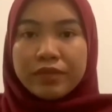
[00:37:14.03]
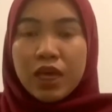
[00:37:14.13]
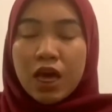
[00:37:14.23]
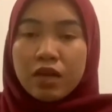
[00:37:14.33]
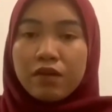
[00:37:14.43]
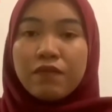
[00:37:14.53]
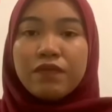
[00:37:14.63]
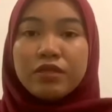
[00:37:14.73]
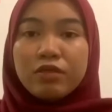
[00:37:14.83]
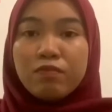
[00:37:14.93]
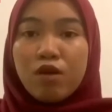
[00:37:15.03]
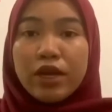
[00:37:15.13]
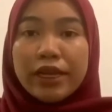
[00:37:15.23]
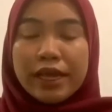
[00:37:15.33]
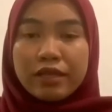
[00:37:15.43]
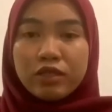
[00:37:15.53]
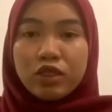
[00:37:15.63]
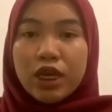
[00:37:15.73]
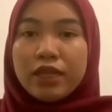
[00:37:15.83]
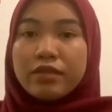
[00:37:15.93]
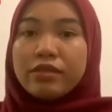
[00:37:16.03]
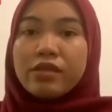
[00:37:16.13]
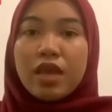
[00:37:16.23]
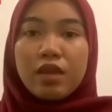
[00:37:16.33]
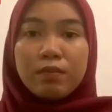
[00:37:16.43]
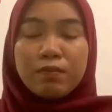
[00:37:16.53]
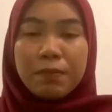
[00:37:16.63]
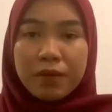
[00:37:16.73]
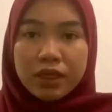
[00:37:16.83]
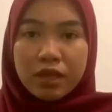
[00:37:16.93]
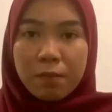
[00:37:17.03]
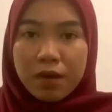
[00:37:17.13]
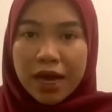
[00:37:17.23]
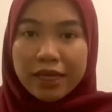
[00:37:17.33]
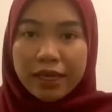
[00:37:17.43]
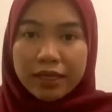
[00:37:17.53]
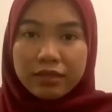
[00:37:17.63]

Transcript: The first point in challenge in Ppsmi is